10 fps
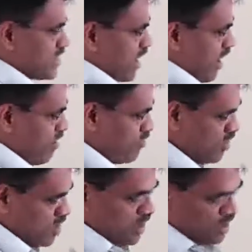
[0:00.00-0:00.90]
graph,
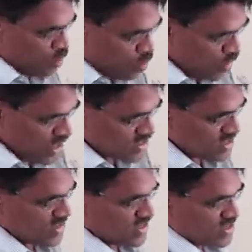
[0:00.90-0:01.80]
no
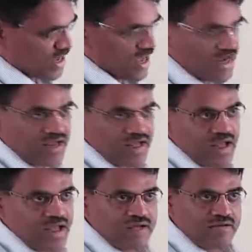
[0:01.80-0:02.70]
edges inside,
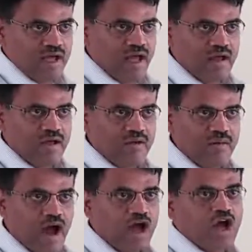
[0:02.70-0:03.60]

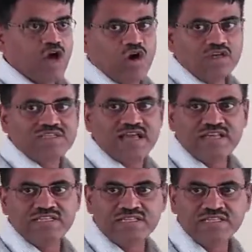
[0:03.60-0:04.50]
cross
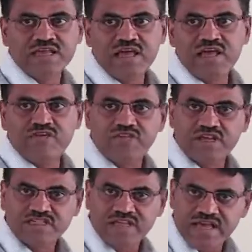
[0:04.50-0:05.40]
edges, if there
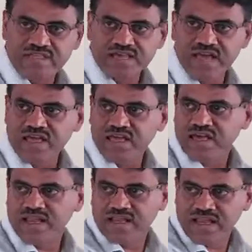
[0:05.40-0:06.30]
is an xi
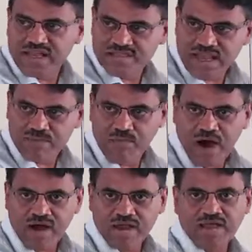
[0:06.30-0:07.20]
here and an xi
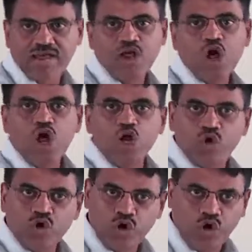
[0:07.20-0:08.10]
bar here,
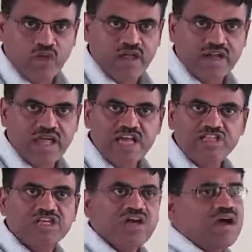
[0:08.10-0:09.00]
don't draw that edge,
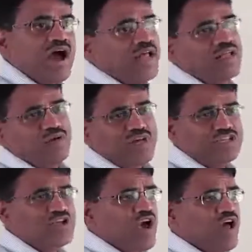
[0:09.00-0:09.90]
otherwise
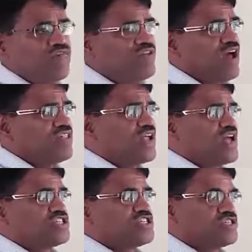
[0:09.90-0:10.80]
draw every other
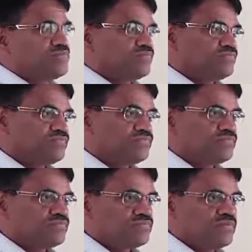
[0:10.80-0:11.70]
edge.
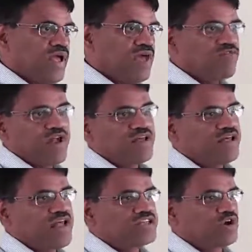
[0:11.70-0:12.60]
Every
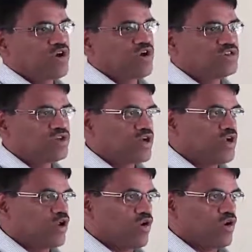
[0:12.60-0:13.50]
other edge across you can
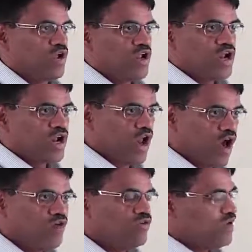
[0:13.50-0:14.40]
draw.
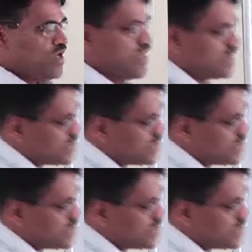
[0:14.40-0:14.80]
Now, this